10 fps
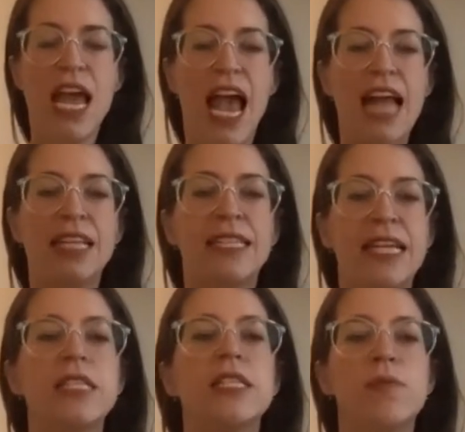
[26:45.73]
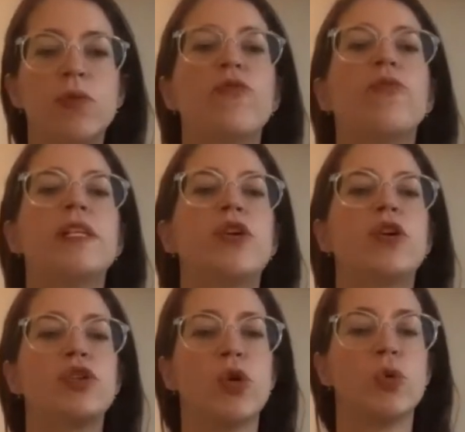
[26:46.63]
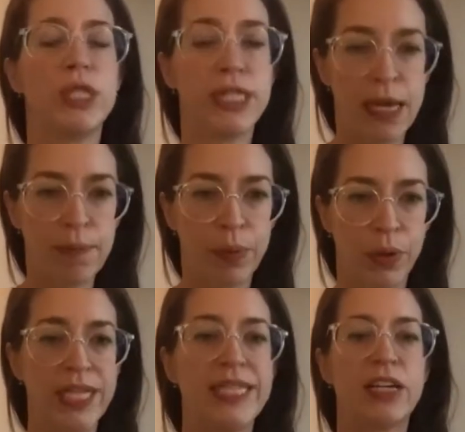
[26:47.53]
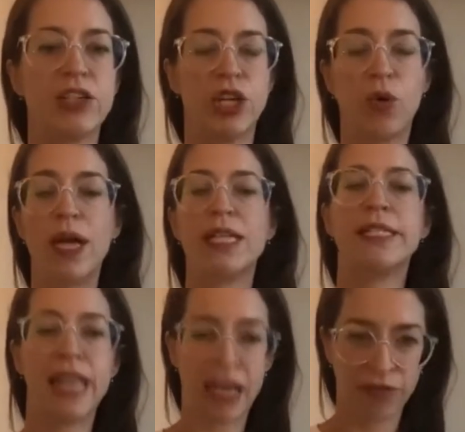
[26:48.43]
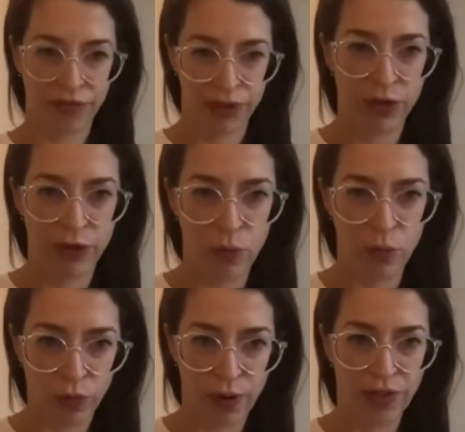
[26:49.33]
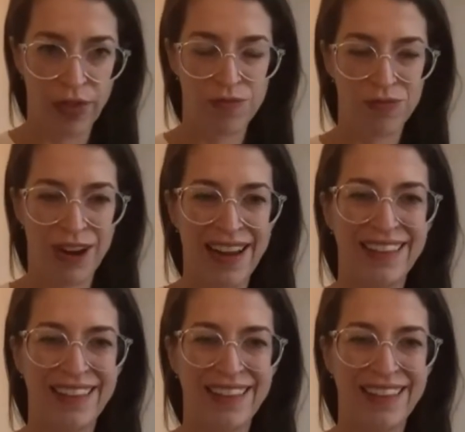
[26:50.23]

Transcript: And since the movements are so simple, it's actually quite safe for you to move with them, right?